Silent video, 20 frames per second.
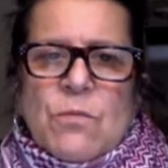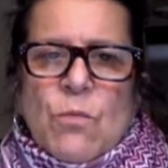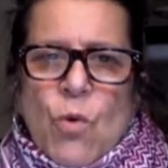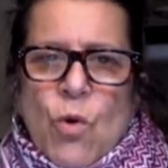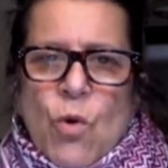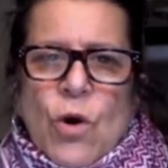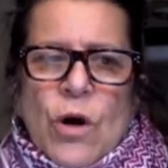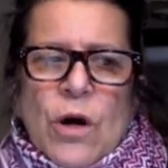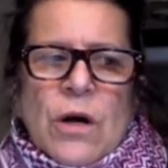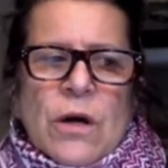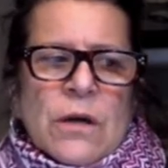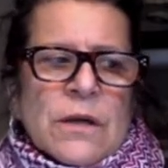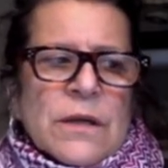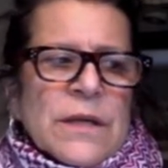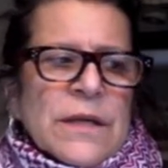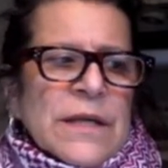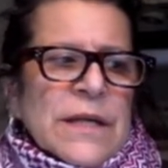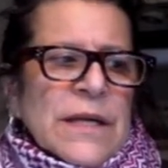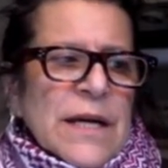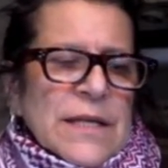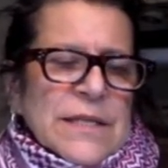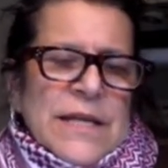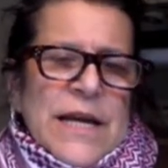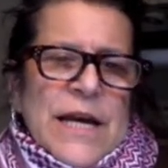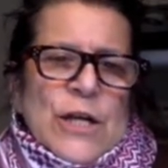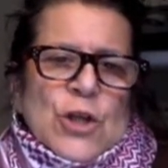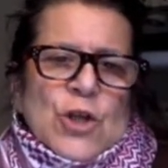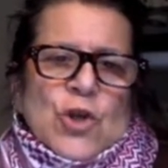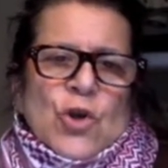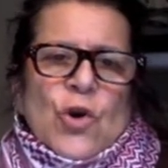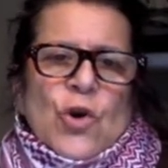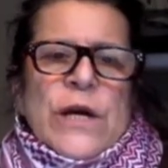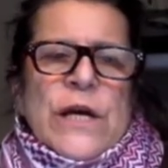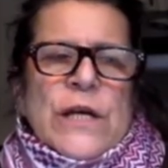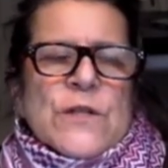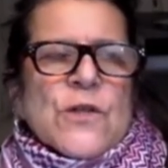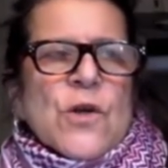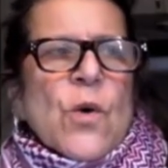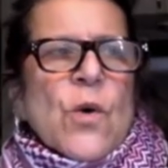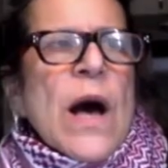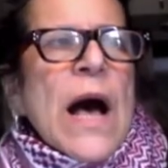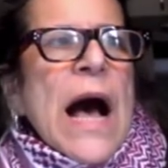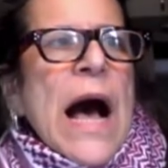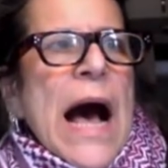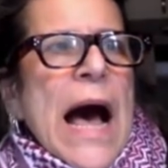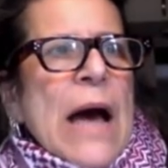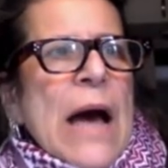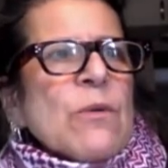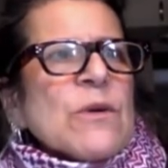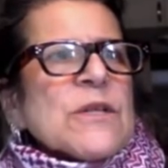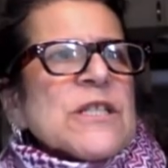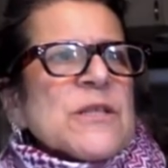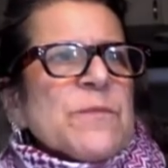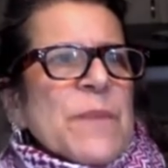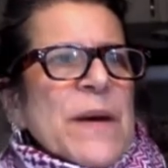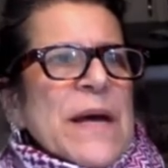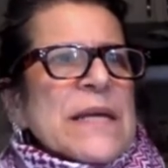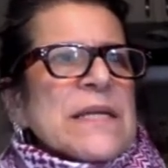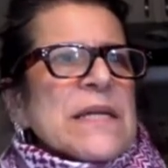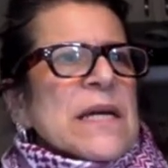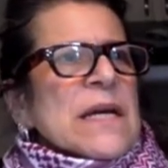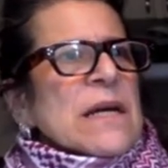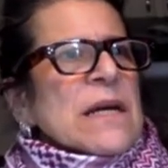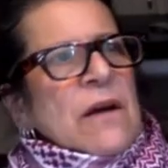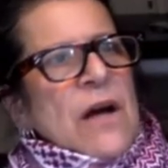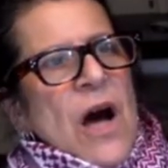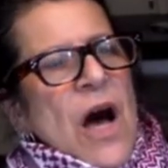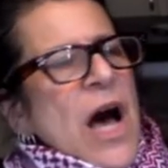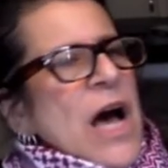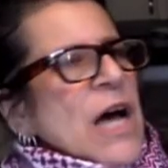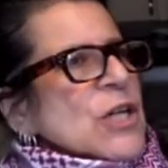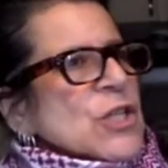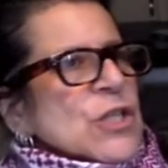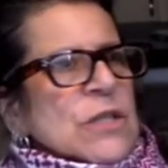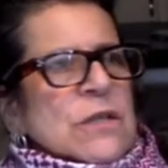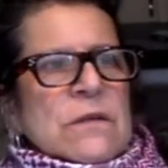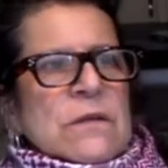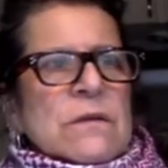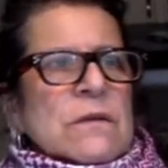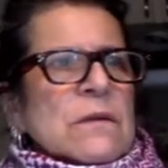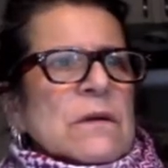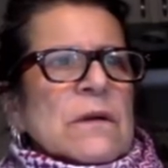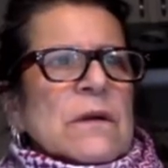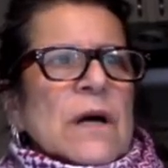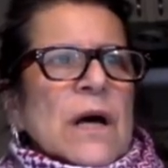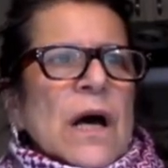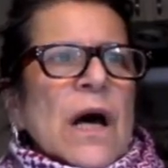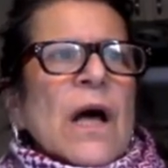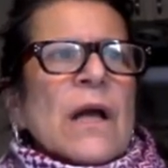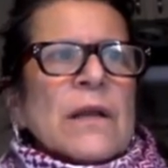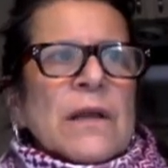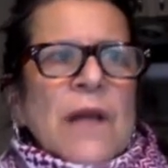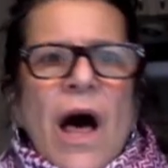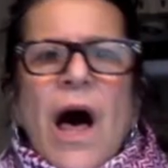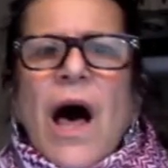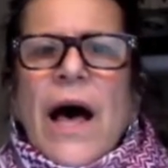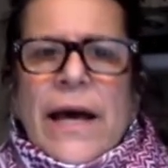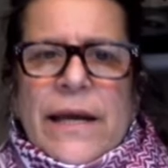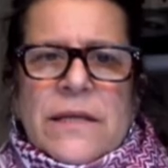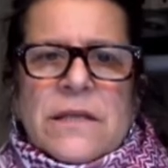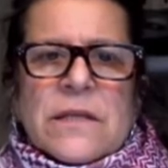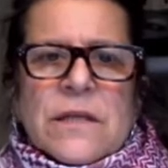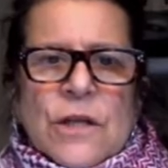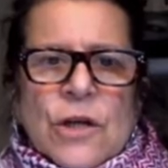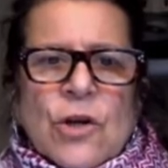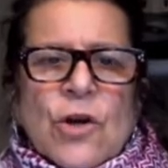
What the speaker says: more because I enjoy it. So I was spending, gosh, a lot.